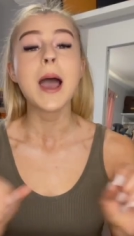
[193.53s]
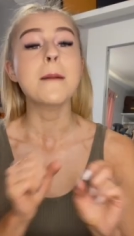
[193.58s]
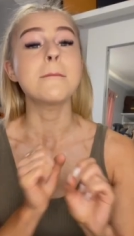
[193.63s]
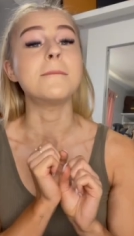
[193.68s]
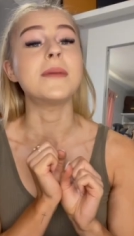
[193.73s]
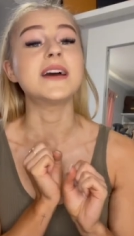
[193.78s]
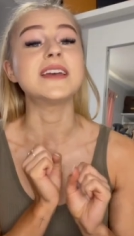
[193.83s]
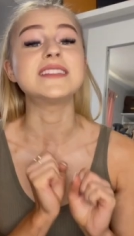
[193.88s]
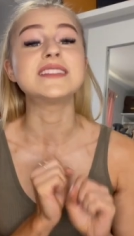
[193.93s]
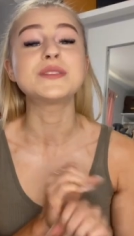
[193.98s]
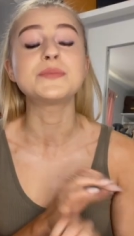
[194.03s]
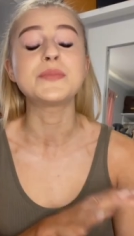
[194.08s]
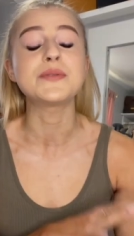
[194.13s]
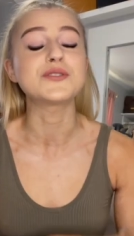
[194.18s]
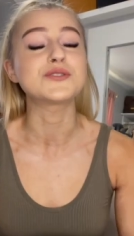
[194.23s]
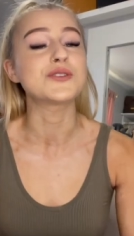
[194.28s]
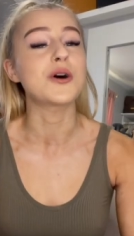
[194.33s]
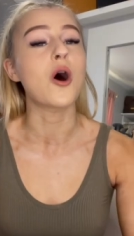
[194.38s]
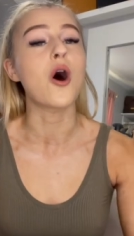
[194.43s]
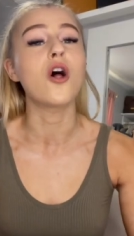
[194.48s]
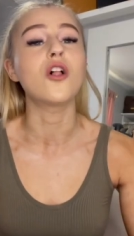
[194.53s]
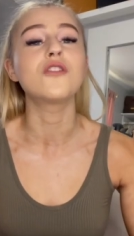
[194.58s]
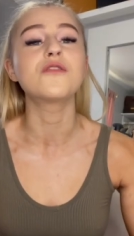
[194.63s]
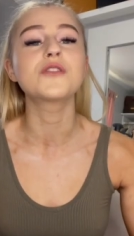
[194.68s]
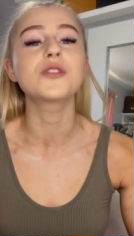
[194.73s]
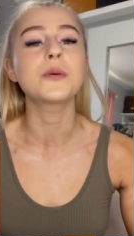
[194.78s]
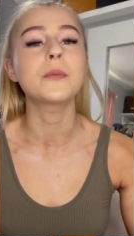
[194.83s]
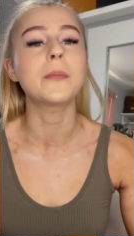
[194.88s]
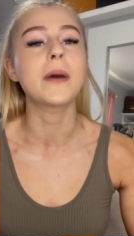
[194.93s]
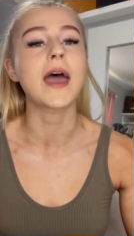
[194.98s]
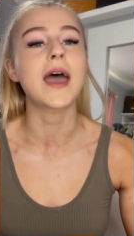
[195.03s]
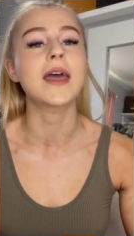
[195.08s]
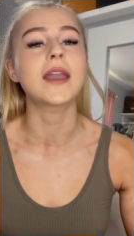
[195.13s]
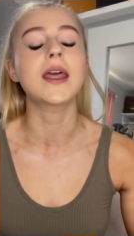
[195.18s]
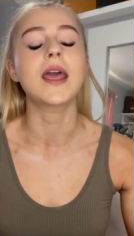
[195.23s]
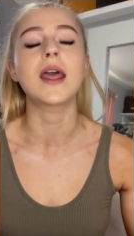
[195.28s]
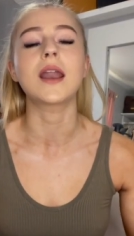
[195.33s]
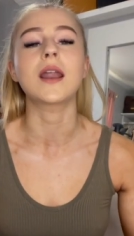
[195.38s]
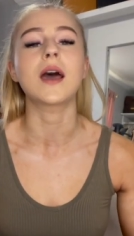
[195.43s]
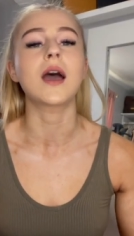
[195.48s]
but it spills all over the bed,
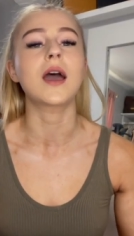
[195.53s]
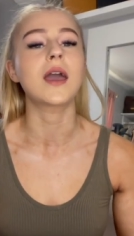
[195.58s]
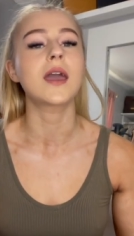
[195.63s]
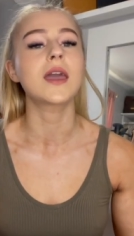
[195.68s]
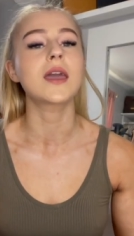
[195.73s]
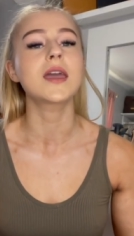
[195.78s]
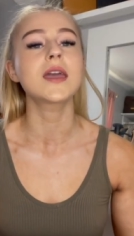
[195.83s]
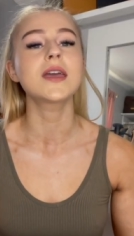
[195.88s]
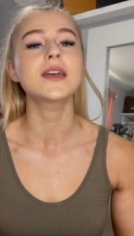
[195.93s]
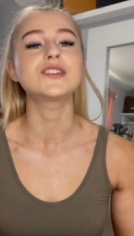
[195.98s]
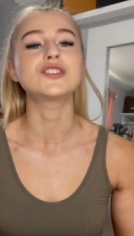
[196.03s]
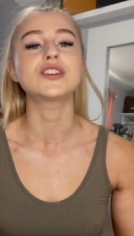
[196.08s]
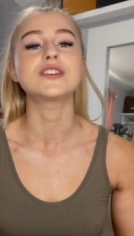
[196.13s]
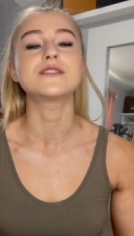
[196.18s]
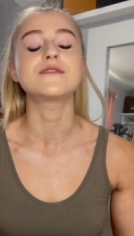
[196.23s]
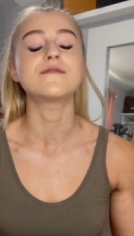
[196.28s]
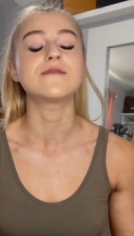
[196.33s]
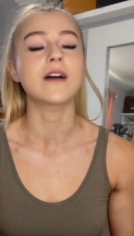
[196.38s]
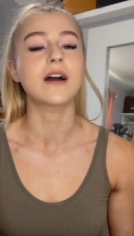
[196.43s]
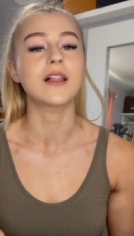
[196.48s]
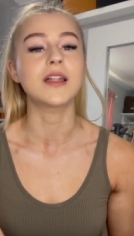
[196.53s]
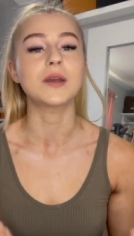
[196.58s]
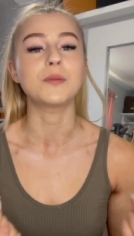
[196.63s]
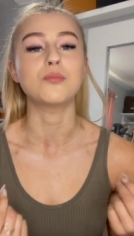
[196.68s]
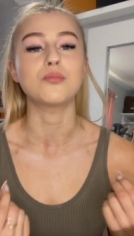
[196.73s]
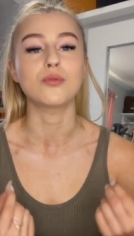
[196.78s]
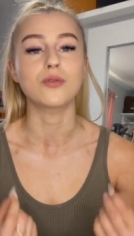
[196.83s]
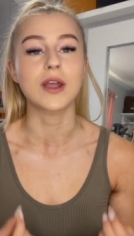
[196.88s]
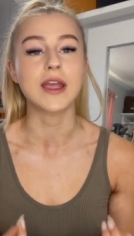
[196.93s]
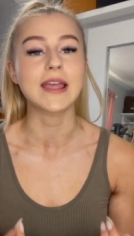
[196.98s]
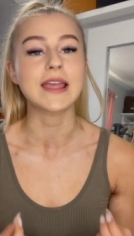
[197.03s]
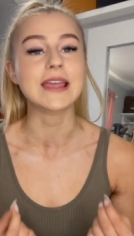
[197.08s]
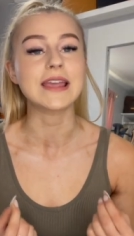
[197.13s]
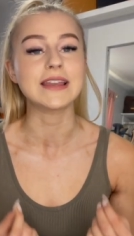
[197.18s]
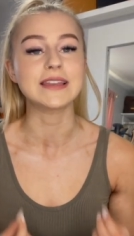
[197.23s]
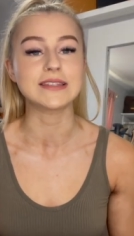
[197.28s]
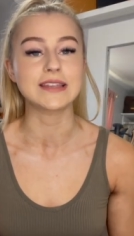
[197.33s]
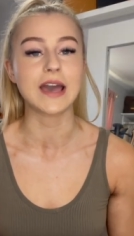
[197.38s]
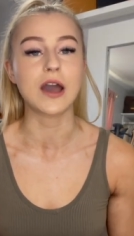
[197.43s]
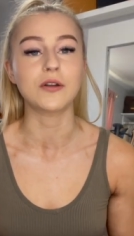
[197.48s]
and I just felt like
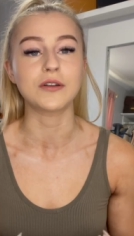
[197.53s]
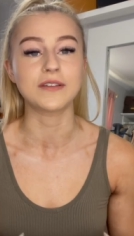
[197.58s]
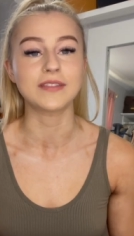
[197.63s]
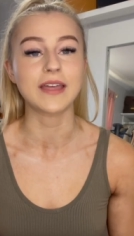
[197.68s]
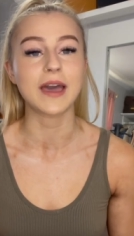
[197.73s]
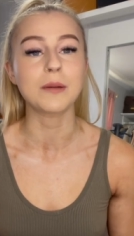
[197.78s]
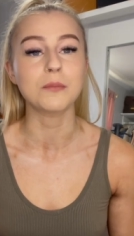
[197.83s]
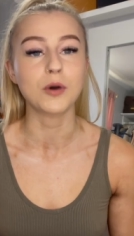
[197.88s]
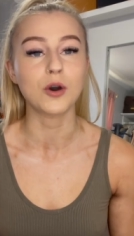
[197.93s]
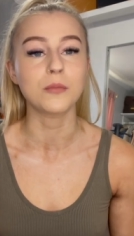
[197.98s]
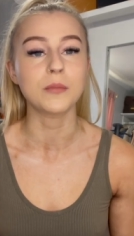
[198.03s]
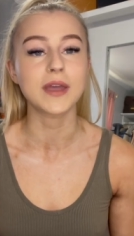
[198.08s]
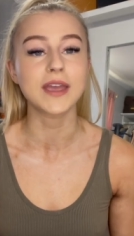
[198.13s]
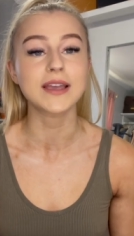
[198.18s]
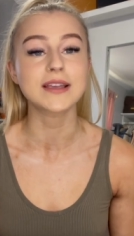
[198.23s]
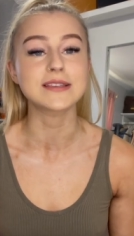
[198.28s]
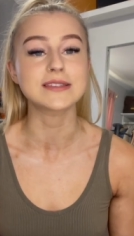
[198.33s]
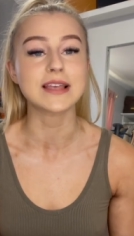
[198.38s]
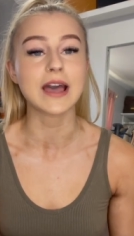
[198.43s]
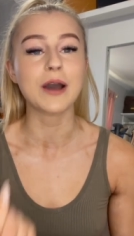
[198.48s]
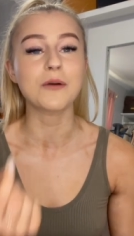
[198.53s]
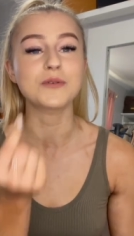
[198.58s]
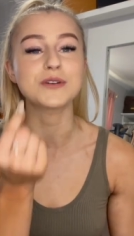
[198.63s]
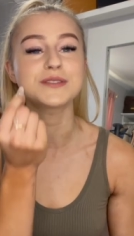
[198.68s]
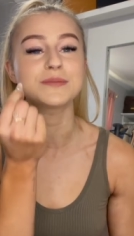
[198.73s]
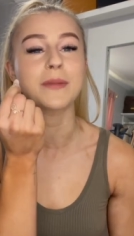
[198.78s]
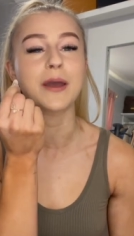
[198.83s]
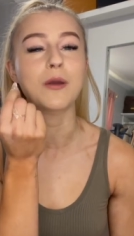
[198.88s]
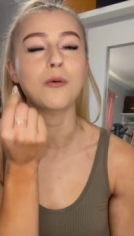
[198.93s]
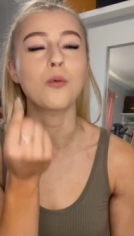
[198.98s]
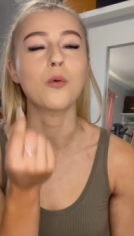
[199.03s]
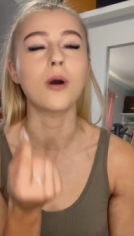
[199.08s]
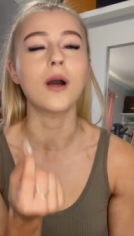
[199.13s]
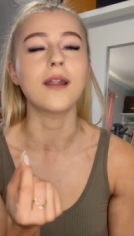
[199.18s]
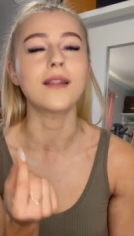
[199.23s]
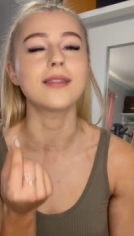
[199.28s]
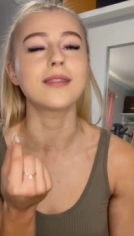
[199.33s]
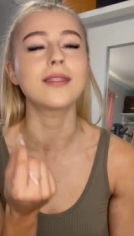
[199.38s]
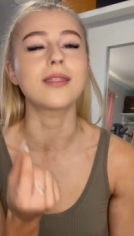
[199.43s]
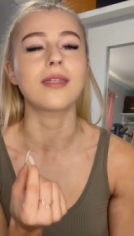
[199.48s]
breaking down in that moment because that was my
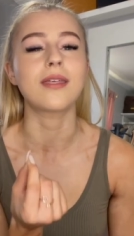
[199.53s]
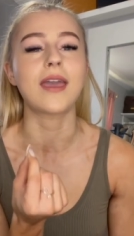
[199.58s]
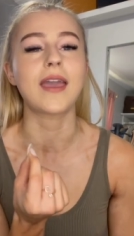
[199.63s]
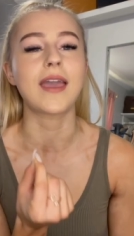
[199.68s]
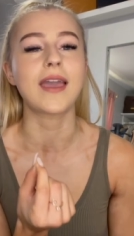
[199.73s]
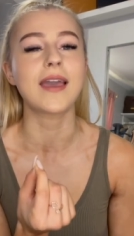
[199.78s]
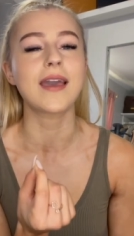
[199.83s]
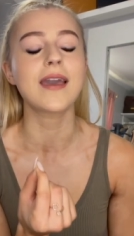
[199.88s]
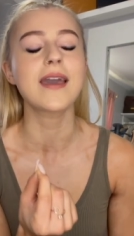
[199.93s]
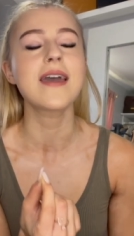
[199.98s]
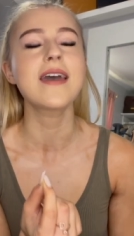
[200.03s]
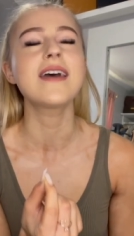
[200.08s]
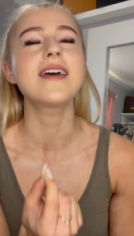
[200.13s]
one thing